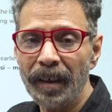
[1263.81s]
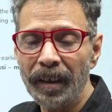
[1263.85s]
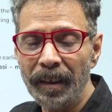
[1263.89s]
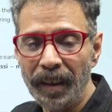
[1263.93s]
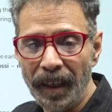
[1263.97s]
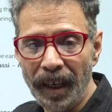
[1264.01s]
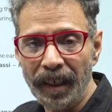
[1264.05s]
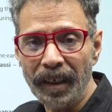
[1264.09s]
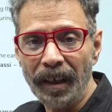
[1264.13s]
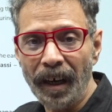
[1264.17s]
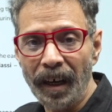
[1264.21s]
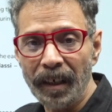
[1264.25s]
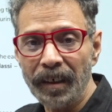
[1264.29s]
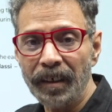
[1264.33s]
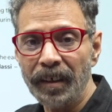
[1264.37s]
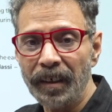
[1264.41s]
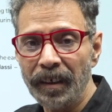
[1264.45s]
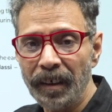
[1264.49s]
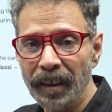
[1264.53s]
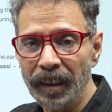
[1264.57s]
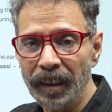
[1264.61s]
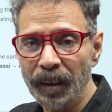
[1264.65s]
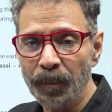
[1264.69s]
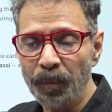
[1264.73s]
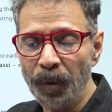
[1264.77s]
that occurred
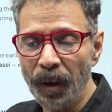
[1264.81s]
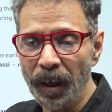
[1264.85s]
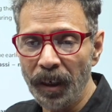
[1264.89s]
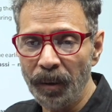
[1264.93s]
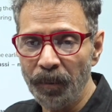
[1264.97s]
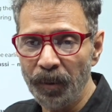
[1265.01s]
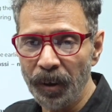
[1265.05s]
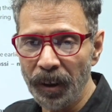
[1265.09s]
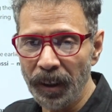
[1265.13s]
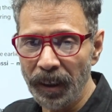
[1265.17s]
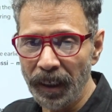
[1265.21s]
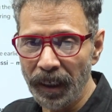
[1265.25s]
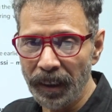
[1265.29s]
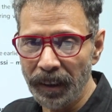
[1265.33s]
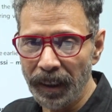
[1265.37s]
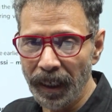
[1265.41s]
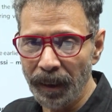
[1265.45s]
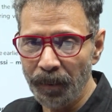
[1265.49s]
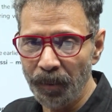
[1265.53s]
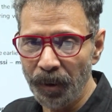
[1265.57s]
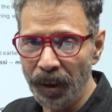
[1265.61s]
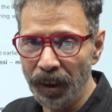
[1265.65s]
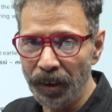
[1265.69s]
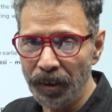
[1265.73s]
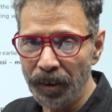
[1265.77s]
preliminary
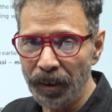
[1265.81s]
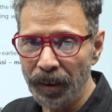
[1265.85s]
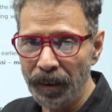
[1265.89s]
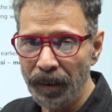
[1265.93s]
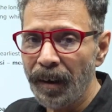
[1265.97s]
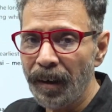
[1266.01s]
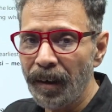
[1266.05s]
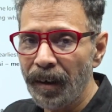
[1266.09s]
examination.